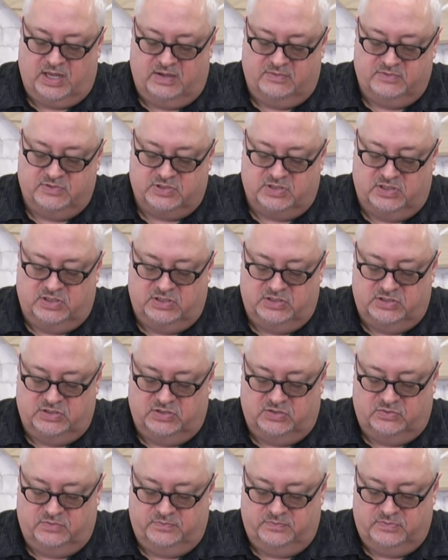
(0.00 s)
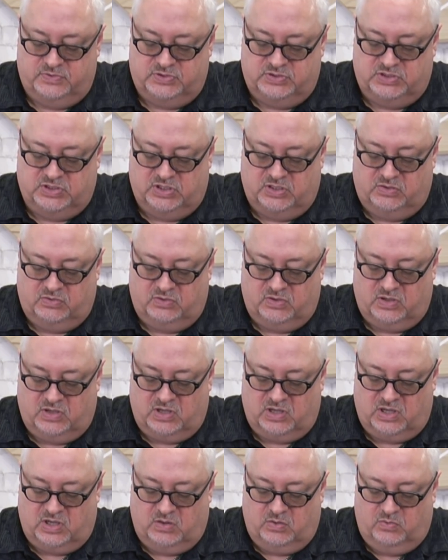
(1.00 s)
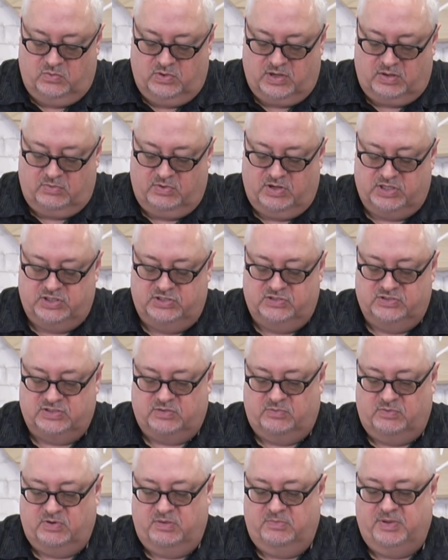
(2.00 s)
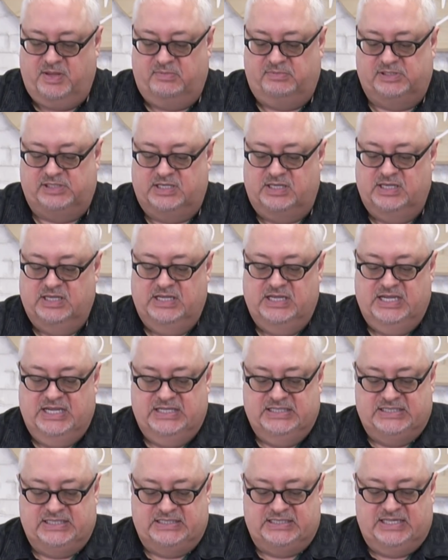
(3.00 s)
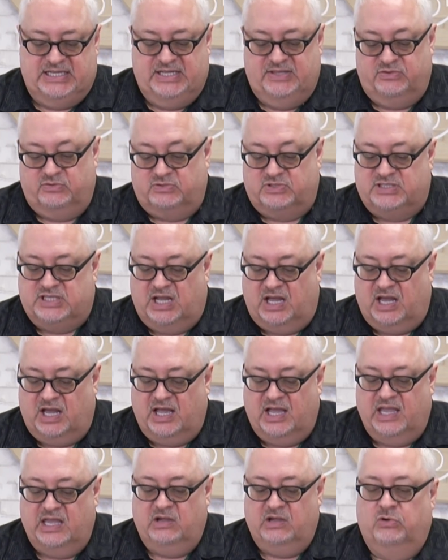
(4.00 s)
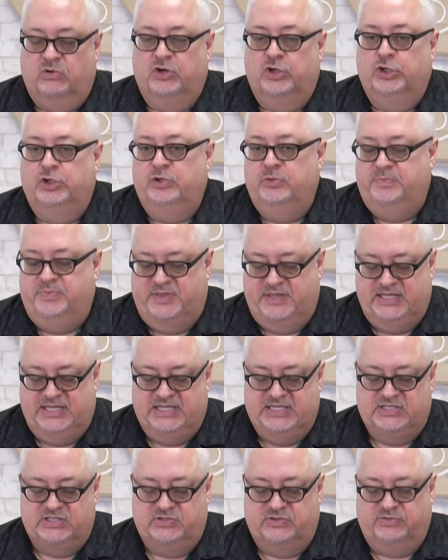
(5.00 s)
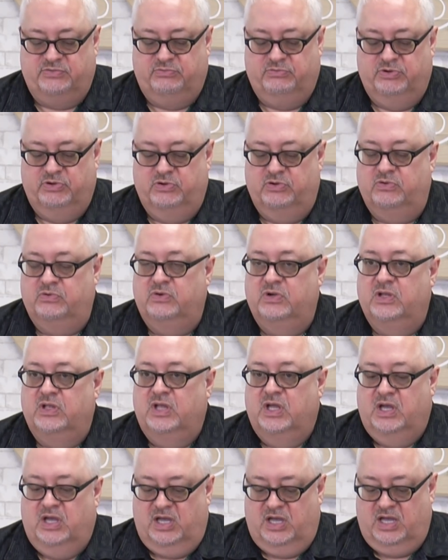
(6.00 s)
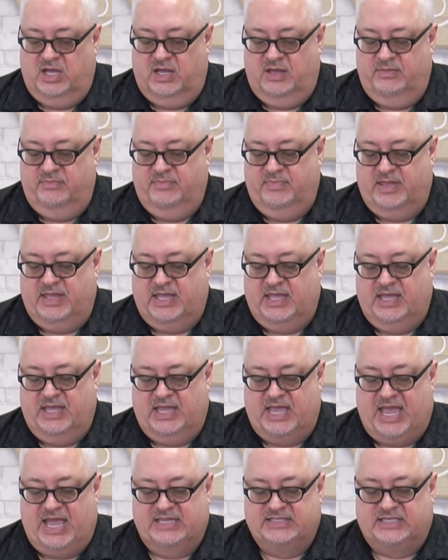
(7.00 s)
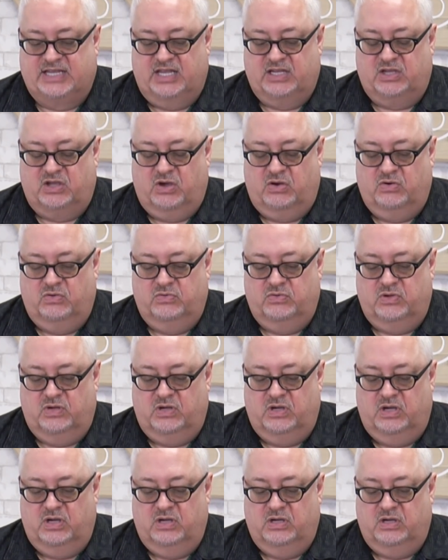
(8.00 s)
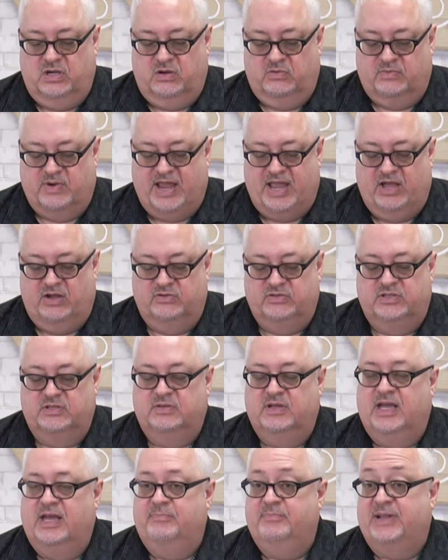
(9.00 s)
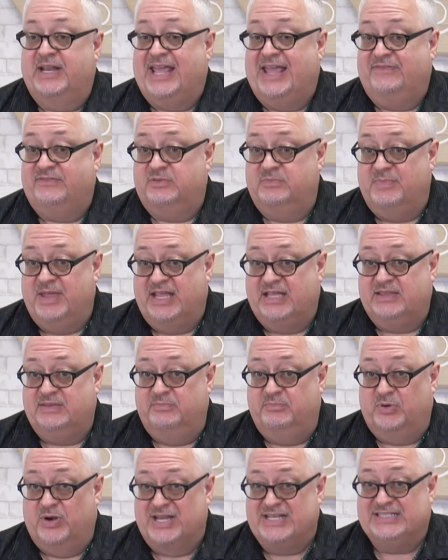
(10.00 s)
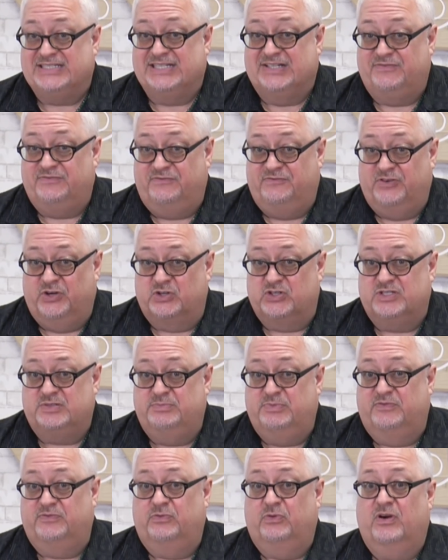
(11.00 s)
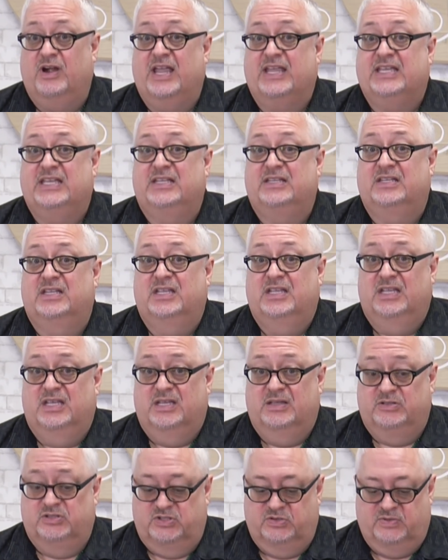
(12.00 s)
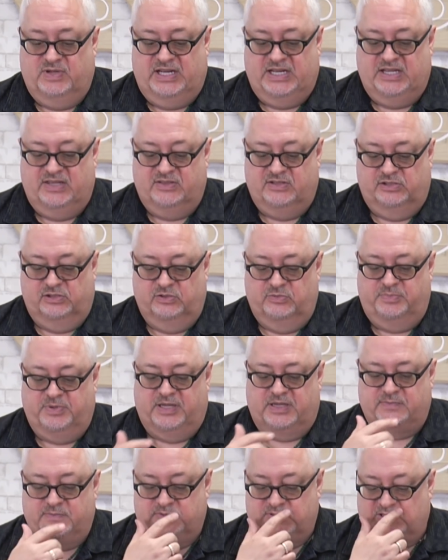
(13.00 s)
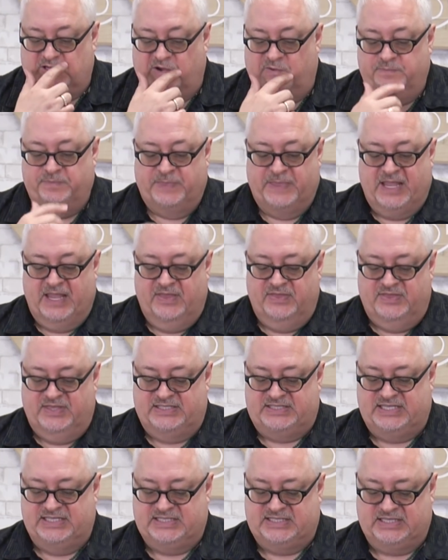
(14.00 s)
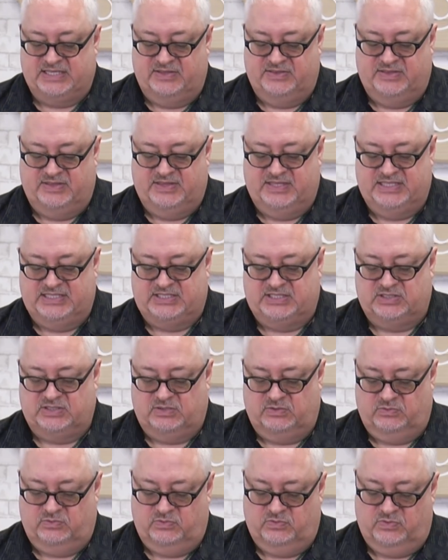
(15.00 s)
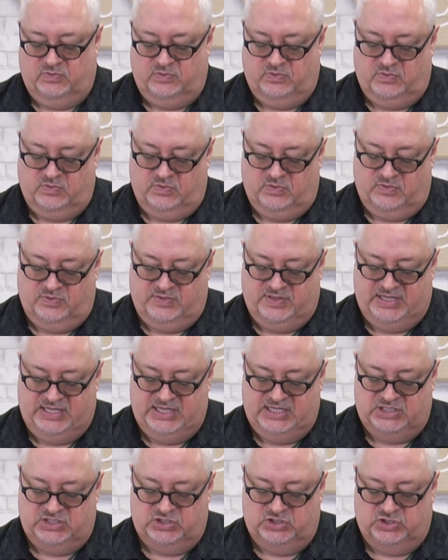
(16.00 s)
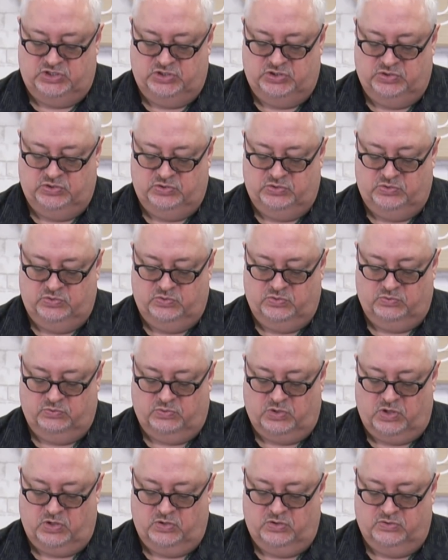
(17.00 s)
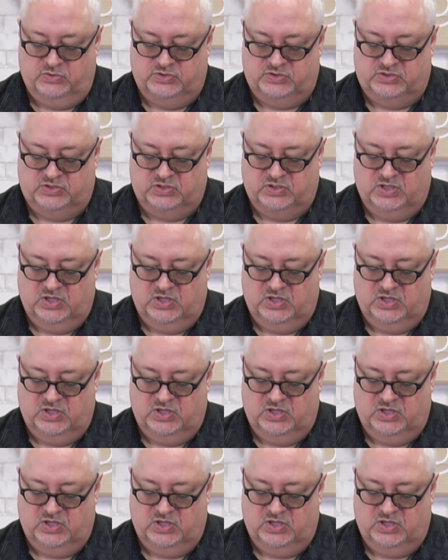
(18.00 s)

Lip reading: I was going to do. So what I want to do is I want to be able to either tie loop these through as I go around, but I have to make the bracelet first before I can do any of the looping. So these 2 rows